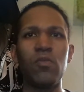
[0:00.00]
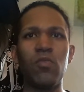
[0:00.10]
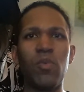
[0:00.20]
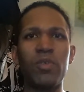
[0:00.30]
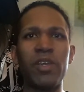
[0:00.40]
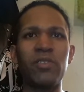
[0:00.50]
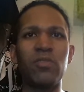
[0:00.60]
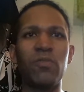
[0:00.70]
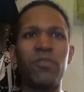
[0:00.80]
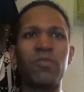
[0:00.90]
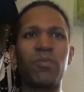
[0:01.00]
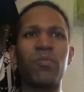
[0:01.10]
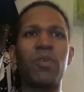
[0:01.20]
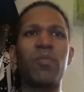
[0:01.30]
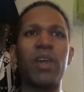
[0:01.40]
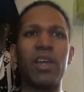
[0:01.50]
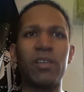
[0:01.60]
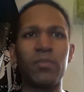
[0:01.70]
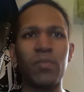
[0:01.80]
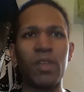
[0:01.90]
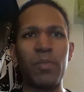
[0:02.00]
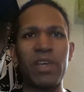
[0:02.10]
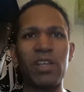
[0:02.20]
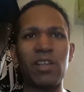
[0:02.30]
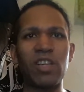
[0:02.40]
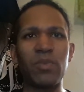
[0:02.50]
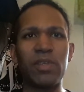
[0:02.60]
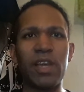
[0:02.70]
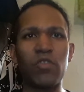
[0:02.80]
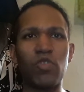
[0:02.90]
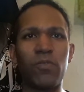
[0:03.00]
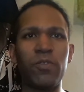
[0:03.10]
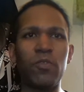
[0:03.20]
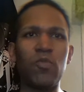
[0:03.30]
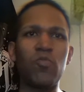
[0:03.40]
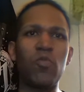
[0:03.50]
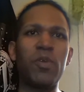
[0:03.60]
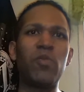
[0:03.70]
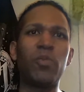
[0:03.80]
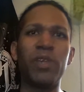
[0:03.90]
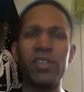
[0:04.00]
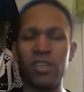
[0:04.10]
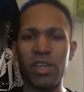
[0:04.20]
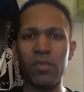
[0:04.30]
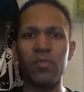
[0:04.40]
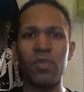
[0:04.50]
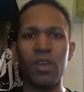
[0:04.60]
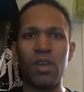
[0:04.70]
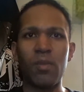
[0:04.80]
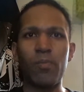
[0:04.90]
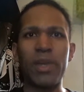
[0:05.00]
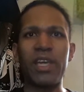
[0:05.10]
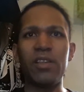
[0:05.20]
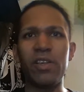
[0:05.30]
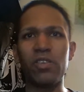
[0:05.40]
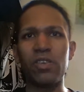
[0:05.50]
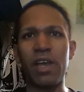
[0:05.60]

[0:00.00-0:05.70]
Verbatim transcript: where it pertains to Vince McMahon making an announcement that Charlotte will, will be replacing Becky Lynch